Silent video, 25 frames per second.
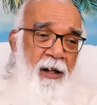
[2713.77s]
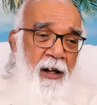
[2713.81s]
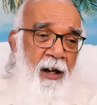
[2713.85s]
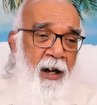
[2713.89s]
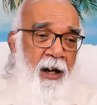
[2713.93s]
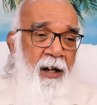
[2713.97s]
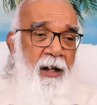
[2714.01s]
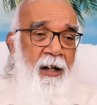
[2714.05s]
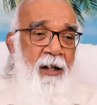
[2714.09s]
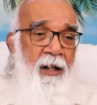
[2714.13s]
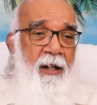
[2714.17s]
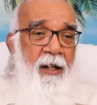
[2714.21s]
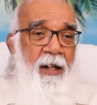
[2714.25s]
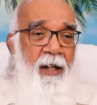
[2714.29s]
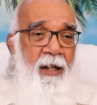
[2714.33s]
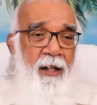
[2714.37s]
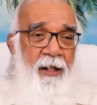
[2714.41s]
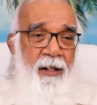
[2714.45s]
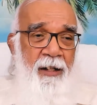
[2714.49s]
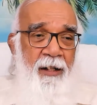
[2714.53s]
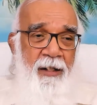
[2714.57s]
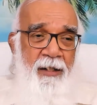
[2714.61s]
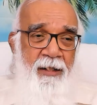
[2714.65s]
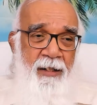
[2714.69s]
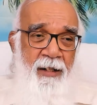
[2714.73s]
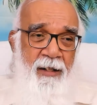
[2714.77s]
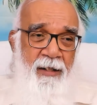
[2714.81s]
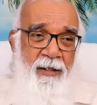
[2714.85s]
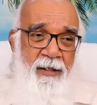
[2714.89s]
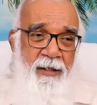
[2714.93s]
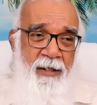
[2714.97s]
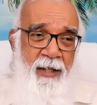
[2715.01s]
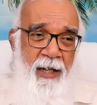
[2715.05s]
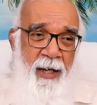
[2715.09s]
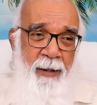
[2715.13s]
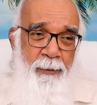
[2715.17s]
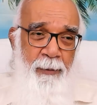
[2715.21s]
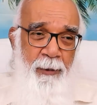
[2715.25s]
it is the
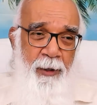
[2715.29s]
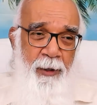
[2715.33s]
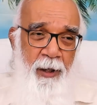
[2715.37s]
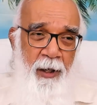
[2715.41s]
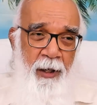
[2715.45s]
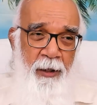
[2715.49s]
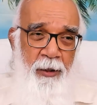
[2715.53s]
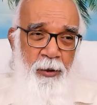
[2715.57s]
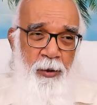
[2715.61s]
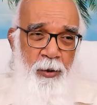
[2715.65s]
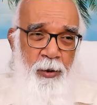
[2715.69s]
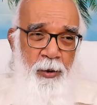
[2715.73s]
same thing.